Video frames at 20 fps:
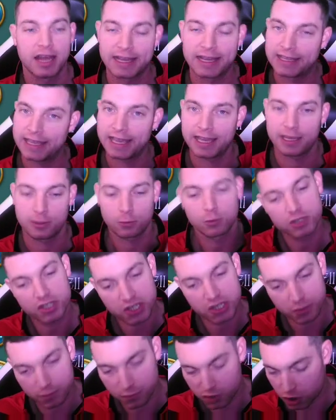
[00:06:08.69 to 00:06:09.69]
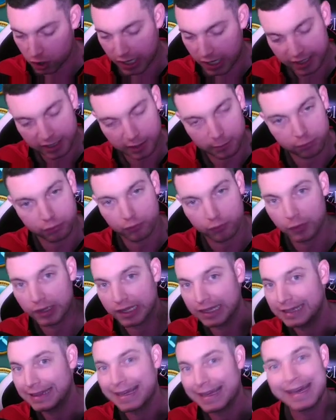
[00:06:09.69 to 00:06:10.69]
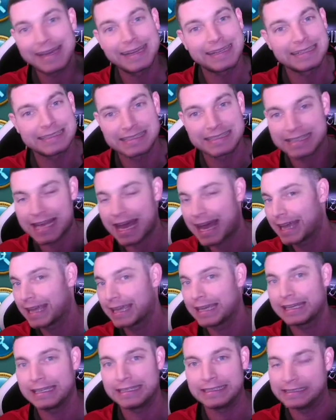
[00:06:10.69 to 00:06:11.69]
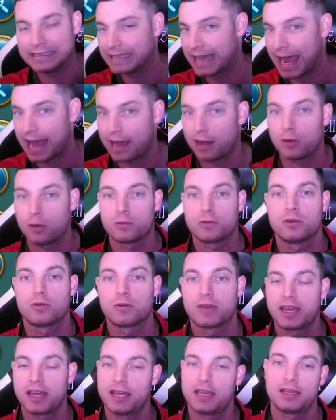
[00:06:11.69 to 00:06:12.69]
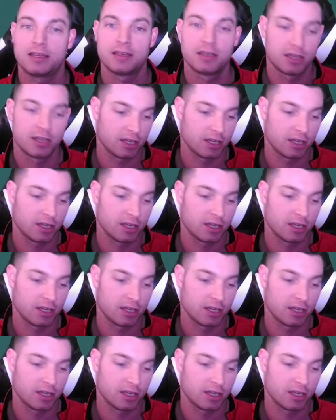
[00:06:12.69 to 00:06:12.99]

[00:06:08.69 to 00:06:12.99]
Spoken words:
Again, we're just trying to bring that anxiety down, okay?